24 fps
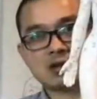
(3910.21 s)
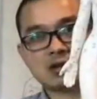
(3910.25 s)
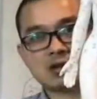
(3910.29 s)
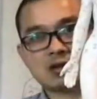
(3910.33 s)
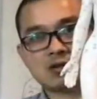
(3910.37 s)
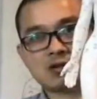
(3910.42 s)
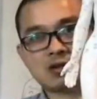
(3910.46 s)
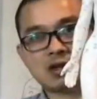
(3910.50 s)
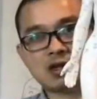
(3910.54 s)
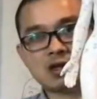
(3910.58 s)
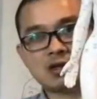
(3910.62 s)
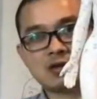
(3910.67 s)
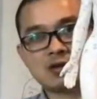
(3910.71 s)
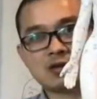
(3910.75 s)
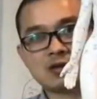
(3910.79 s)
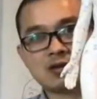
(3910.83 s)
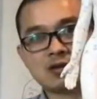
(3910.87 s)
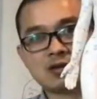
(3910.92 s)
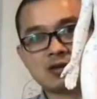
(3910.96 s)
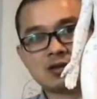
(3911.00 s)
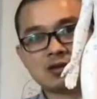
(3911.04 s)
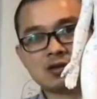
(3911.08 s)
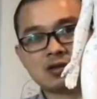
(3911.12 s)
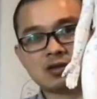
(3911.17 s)
Right?
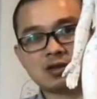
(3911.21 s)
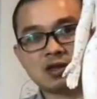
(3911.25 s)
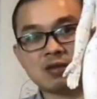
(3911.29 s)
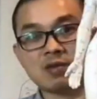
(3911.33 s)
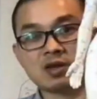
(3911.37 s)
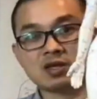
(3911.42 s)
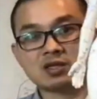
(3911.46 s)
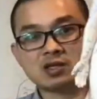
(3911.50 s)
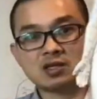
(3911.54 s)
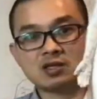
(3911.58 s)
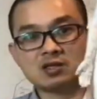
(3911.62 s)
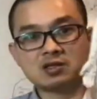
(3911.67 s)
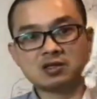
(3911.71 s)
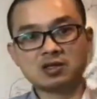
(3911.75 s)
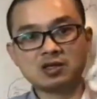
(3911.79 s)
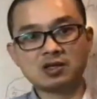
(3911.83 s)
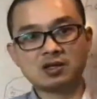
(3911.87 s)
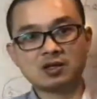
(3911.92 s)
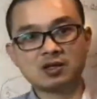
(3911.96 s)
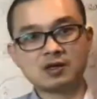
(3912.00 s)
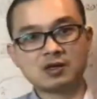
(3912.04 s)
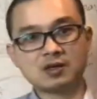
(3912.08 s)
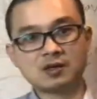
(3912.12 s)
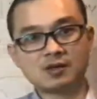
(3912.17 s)
That makes sense?
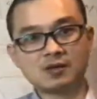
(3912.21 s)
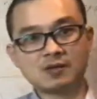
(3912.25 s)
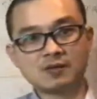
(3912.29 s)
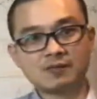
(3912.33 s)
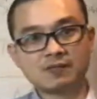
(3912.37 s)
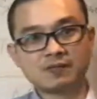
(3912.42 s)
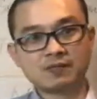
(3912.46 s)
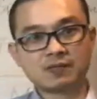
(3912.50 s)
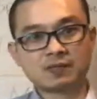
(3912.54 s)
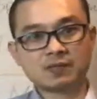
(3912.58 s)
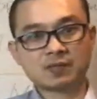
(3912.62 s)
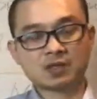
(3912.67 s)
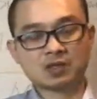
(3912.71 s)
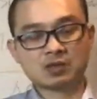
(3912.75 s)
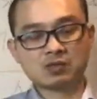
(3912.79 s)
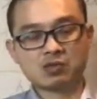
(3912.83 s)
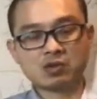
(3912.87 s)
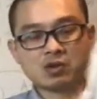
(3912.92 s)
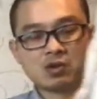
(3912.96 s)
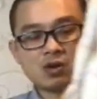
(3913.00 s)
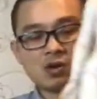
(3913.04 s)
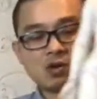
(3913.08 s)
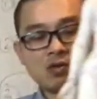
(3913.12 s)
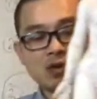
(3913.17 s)
So
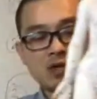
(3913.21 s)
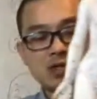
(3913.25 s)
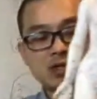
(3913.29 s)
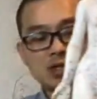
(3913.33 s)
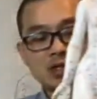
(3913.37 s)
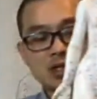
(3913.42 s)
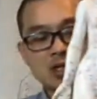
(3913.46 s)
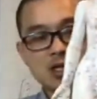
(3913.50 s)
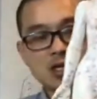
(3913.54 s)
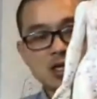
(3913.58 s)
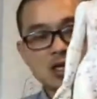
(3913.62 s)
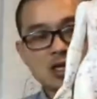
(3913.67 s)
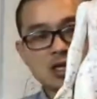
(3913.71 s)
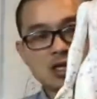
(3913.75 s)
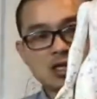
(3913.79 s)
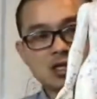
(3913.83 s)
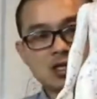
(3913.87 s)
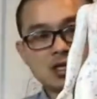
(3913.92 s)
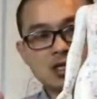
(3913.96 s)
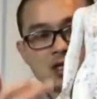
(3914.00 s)
you always in